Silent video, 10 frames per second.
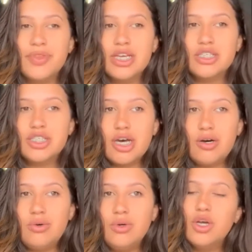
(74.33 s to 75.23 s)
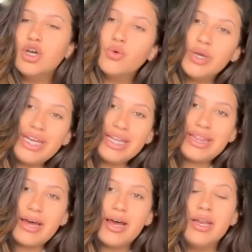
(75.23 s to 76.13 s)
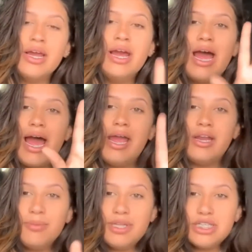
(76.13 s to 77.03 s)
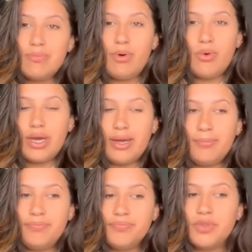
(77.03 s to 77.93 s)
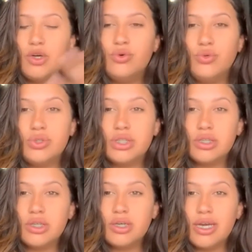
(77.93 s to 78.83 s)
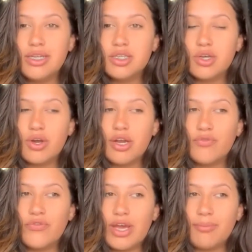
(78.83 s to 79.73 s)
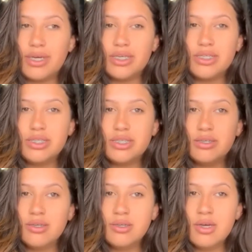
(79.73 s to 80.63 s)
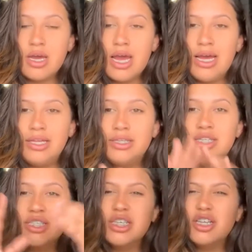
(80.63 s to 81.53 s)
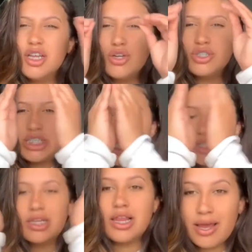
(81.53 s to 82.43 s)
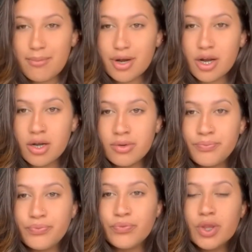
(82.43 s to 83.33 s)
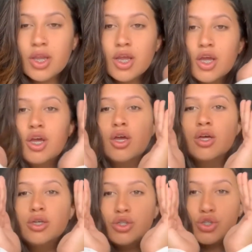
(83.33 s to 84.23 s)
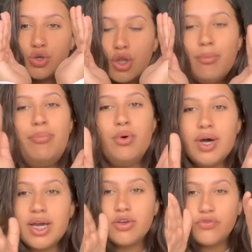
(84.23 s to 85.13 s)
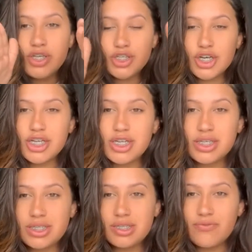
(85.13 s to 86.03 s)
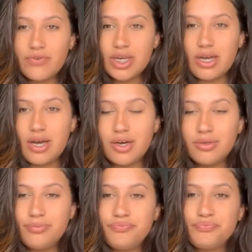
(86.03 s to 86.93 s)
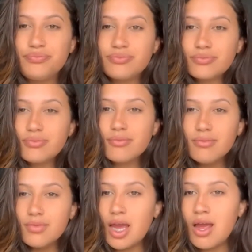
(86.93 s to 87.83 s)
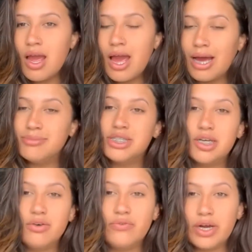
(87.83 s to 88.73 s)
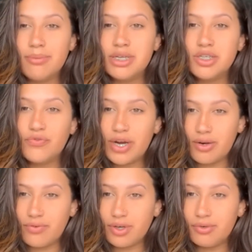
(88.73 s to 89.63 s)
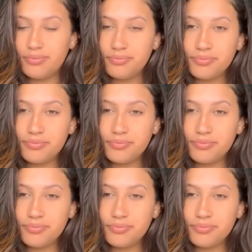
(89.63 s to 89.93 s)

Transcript: So we did that. I hit up this boy who's Instagram famous. Just a little disclaimer to the boy featured in this video: I'm still very much afraid of you.